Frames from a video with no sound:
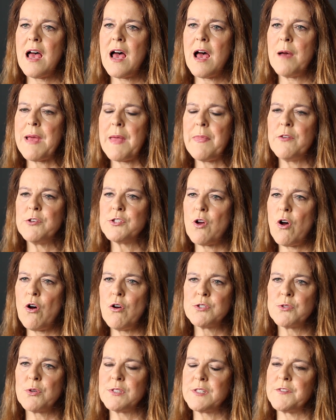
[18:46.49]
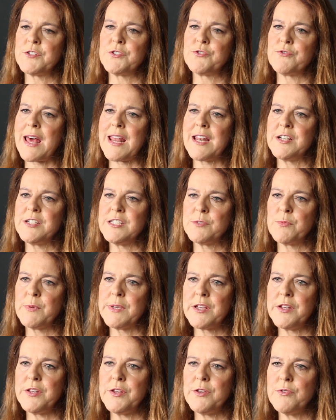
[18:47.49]
And there's all sorts of strategies we
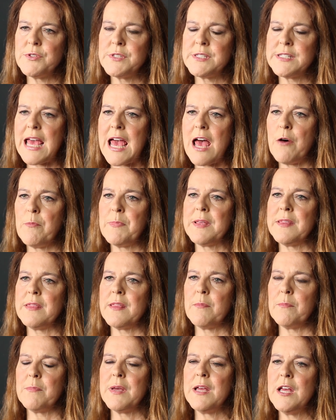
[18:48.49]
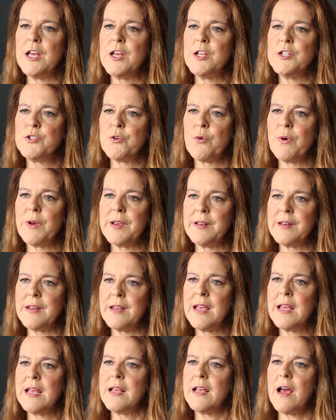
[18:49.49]
can use to helping them join